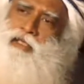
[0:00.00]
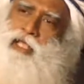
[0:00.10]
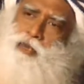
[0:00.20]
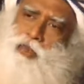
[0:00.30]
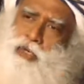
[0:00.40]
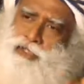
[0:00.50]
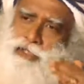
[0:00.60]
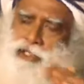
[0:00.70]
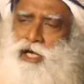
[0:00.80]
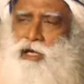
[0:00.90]
there was
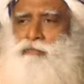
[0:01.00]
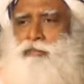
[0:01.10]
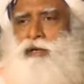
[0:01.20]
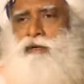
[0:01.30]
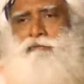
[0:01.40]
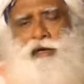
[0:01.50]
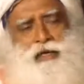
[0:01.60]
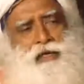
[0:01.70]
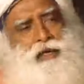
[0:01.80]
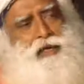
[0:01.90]
a time
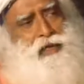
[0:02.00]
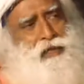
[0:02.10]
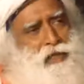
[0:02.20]
where in India